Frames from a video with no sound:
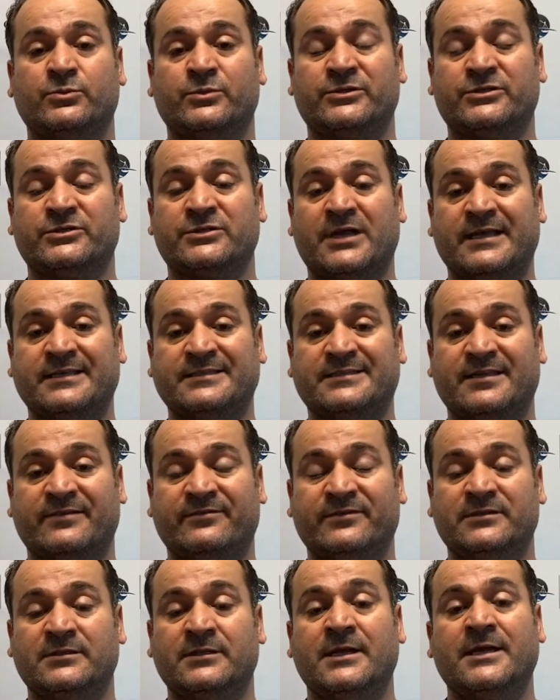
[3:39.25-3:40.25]
which is
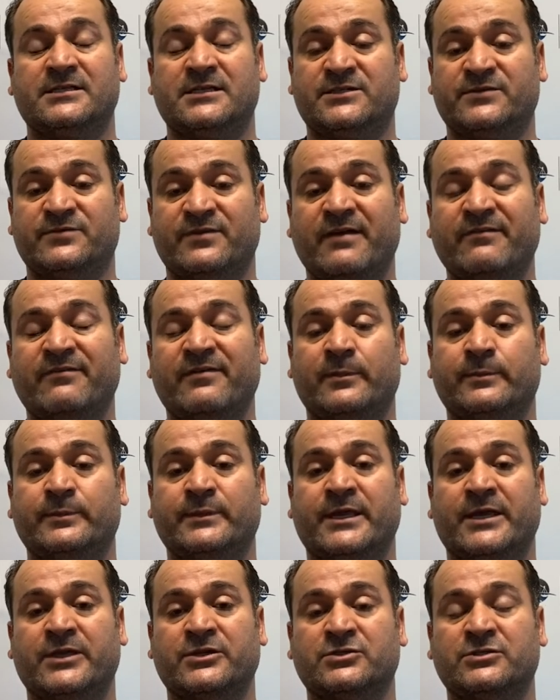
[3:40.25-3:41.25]
I-765
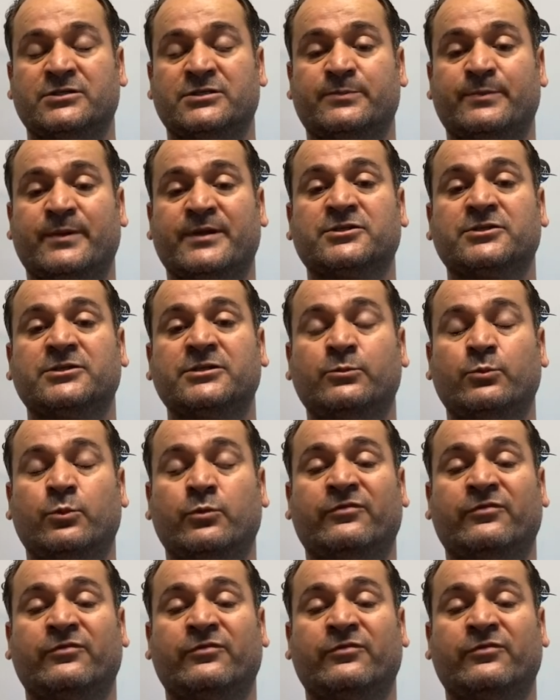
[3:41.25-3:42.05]
applications, especially